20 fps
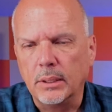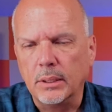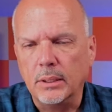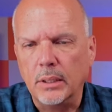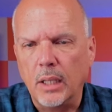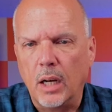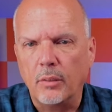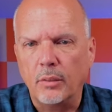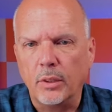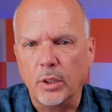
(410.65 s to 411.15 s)
to
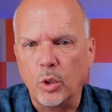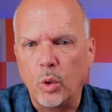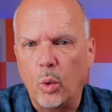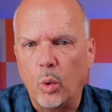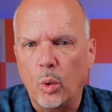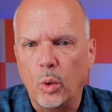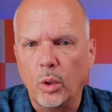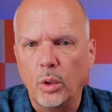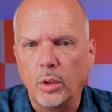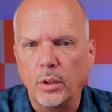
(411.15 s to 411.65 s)
not
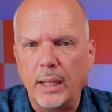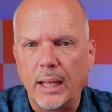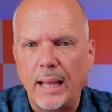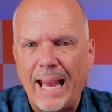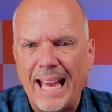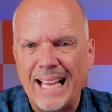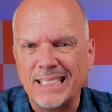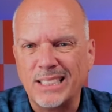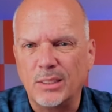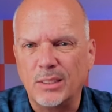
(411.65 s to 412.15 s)
record
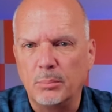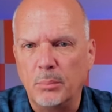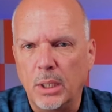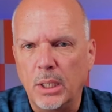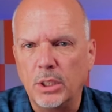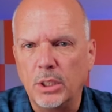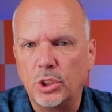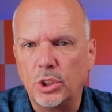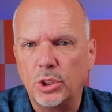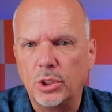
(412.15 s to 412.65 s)
as
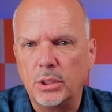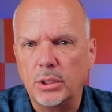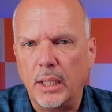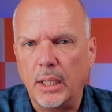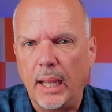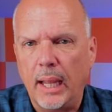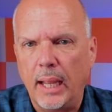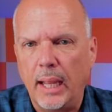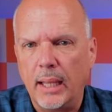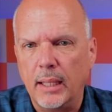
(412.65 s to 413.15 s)
much,
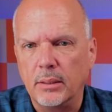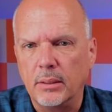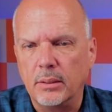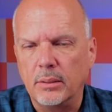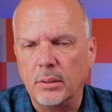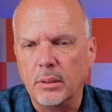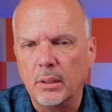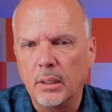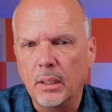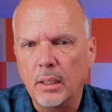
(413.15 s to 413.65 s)

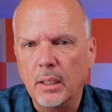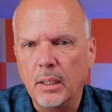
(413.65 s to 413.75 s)
and